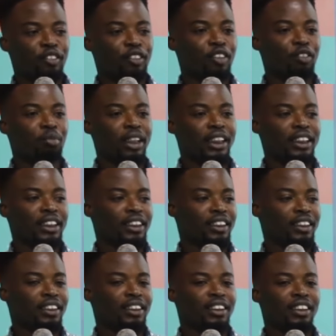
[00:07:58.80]
of your money.
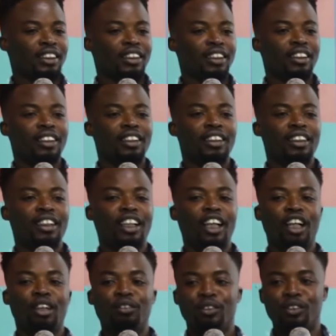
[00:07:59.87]

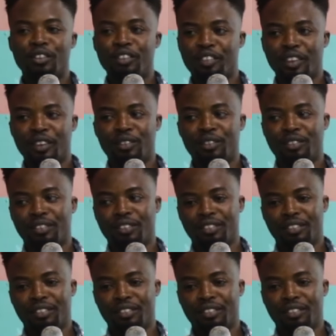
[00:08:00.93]
How will you feel?